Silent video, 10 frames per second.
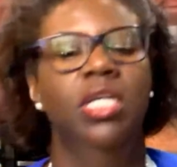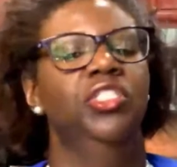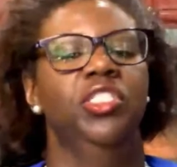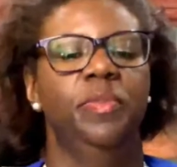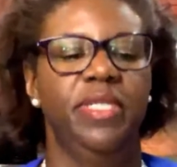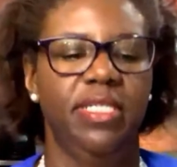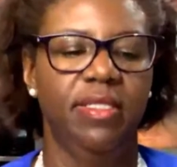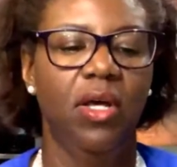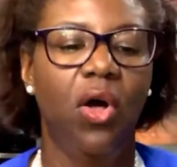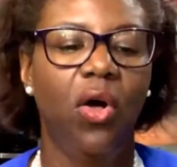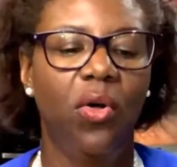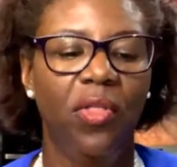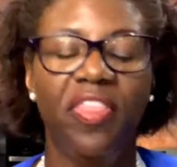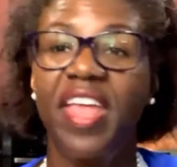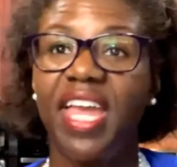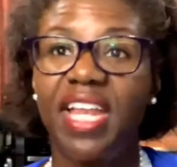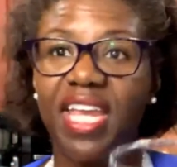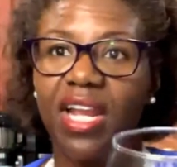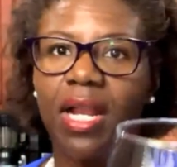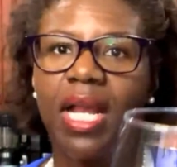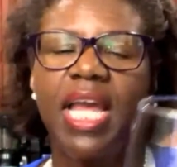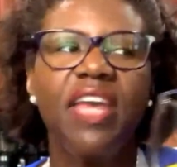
just put the whole thing in here.